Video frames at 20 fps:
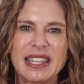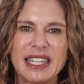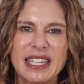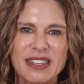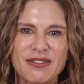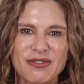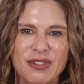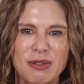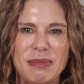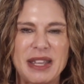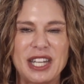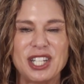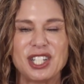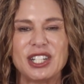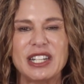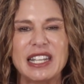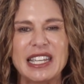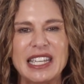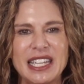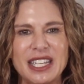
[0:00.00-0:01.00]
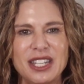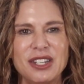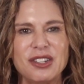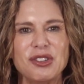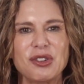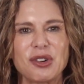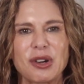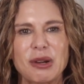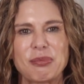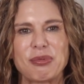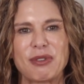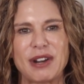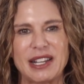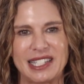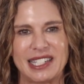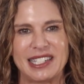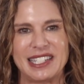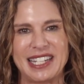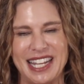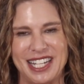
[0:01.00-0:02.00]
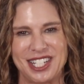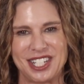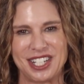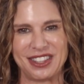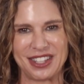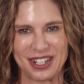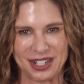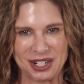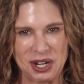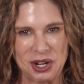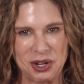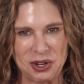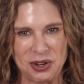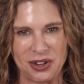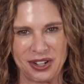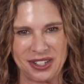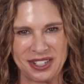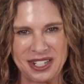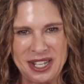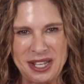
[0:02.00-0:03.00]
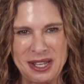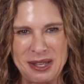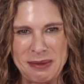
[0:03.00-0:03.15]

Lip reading: the information in your presentation their own,